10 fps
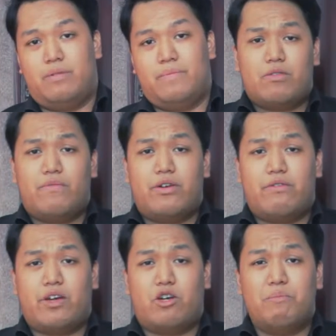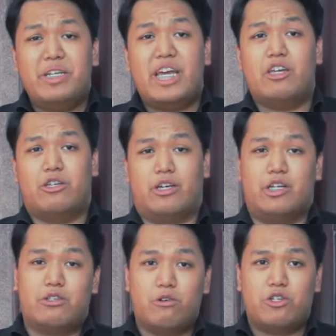As for the recommendation,
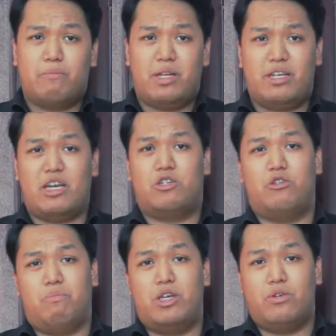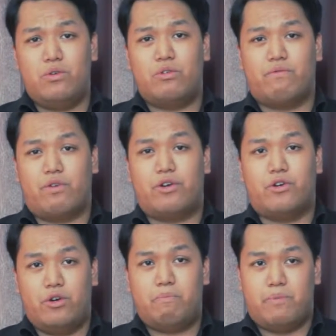social media should be used for a
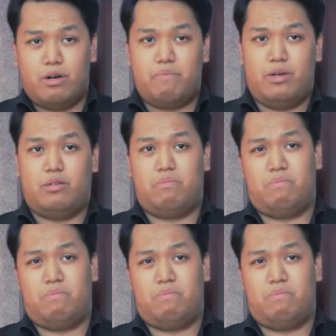good purpose.